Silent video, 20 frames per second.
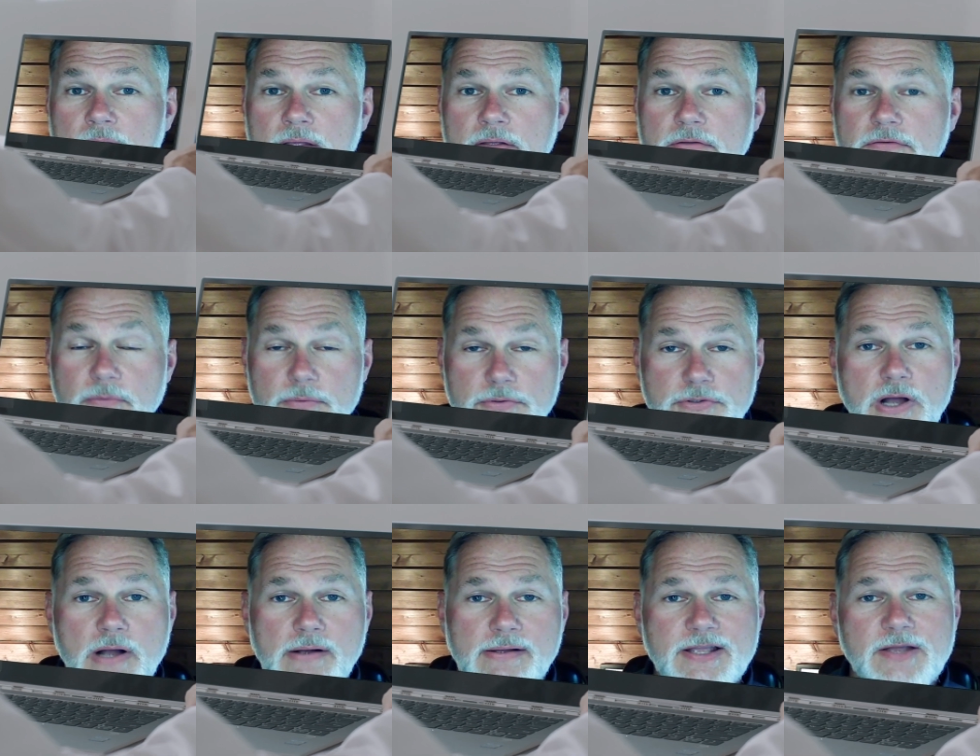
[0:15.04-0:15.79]
So, we're
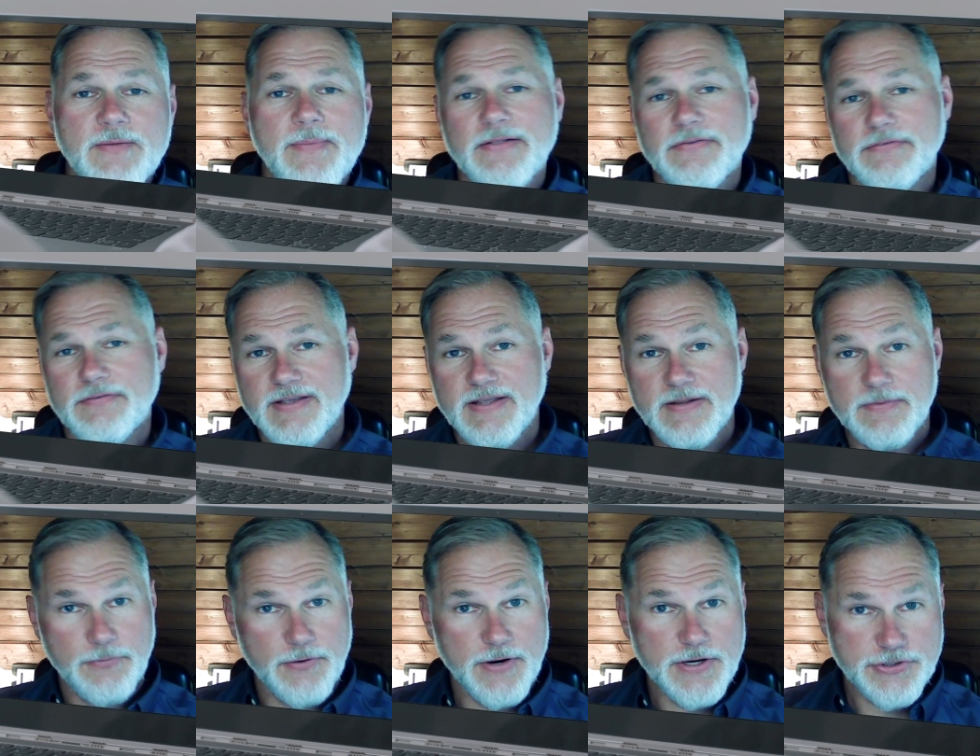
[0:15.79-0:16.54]
talking about
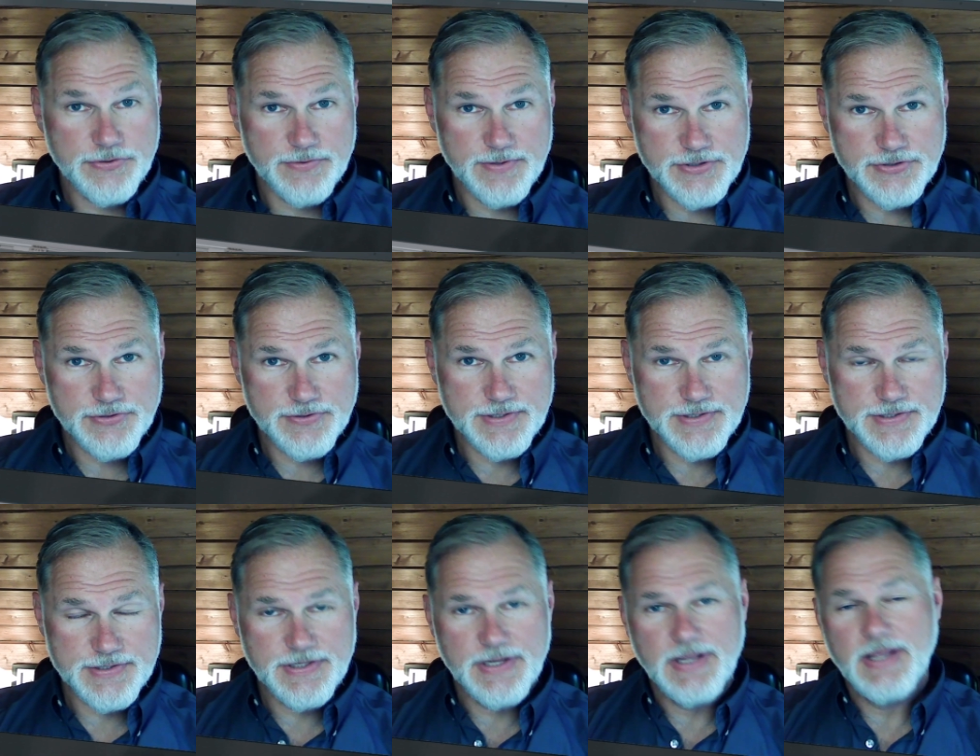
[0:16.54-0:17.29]
skin pressure
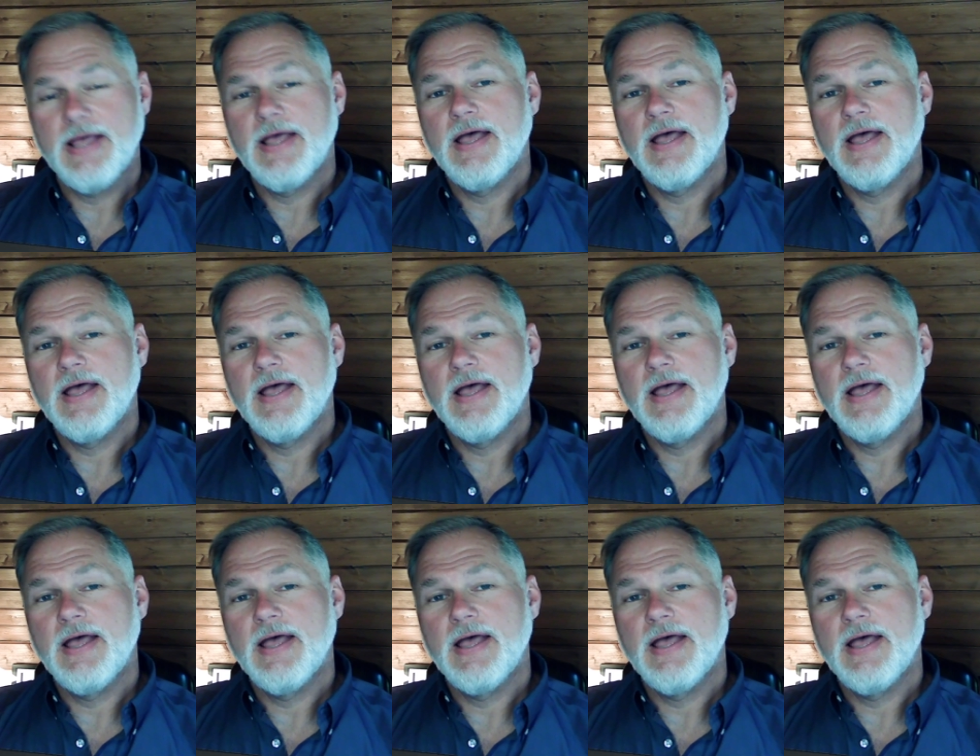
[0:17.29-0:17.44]
injuries.